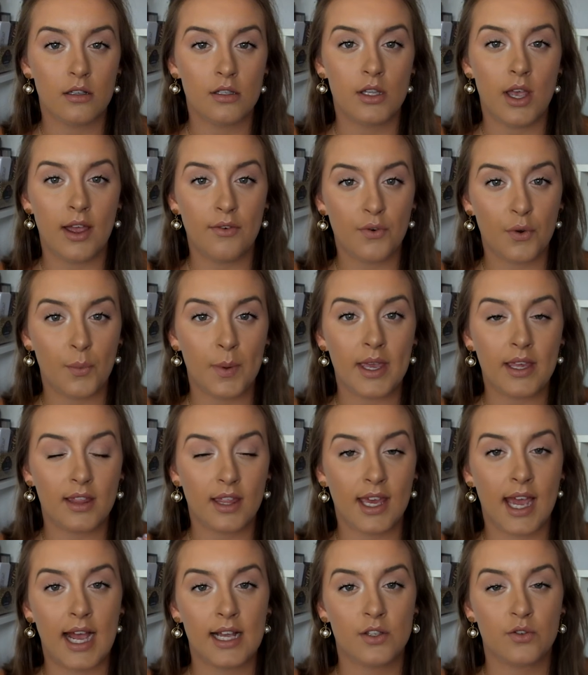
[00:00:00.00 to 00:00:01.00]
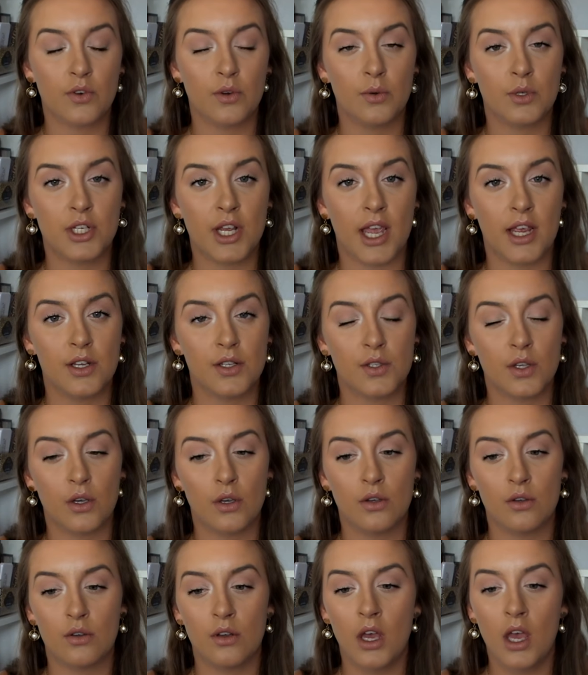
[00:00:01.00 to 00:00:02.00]
So every week the category would change.
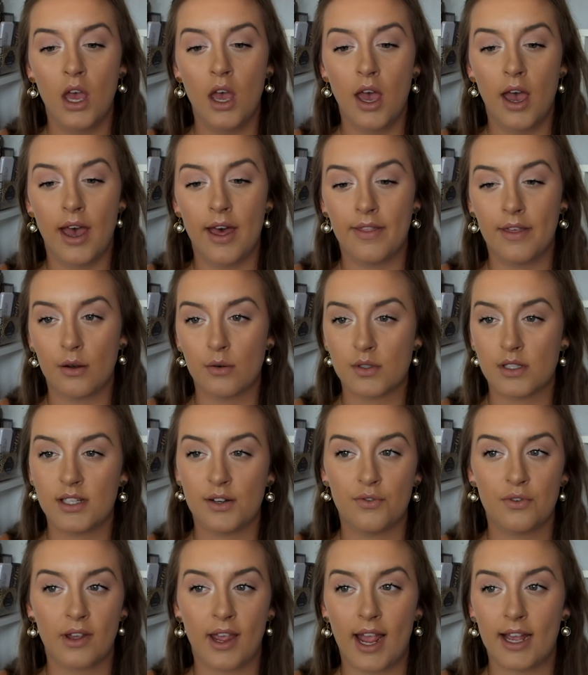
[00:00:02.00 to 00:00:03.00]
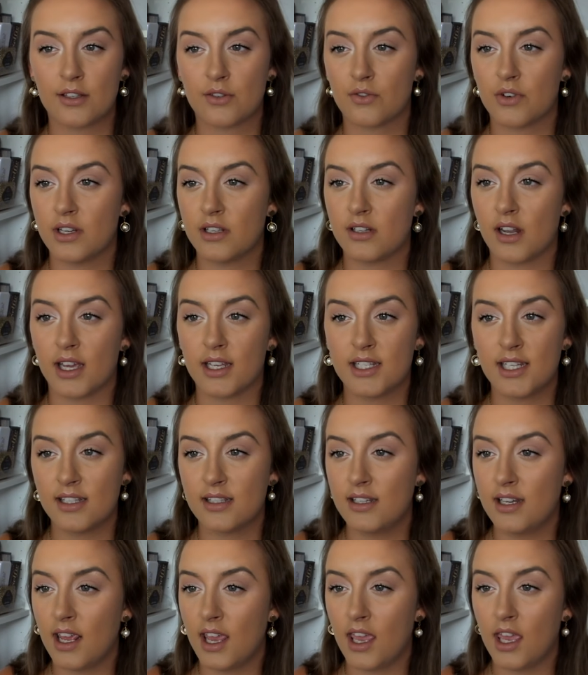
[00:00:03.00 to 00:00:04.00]
So there was different categories like
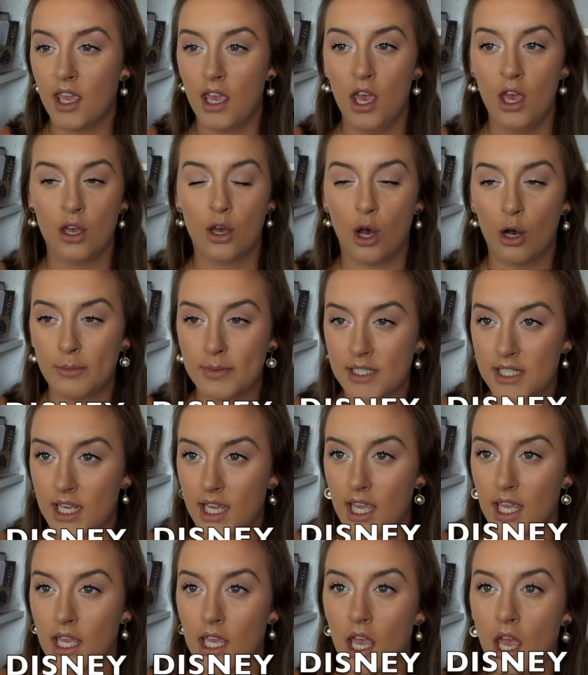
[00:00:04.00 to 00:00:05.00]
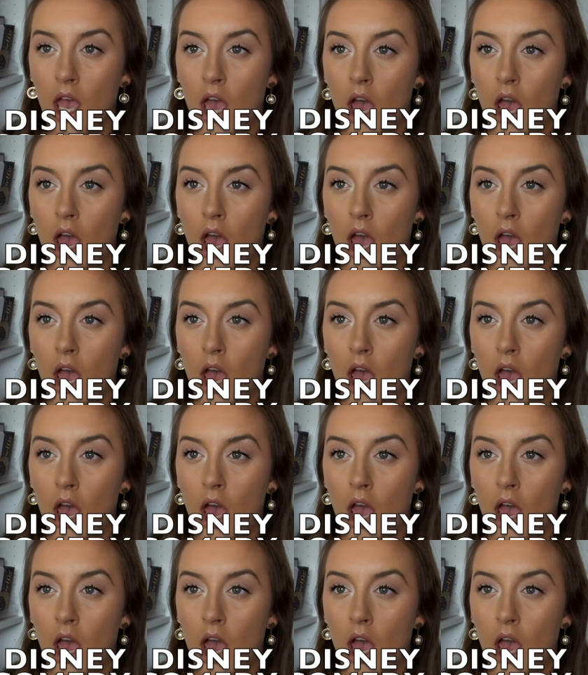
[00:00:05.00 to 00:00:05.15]
Disney, comedy,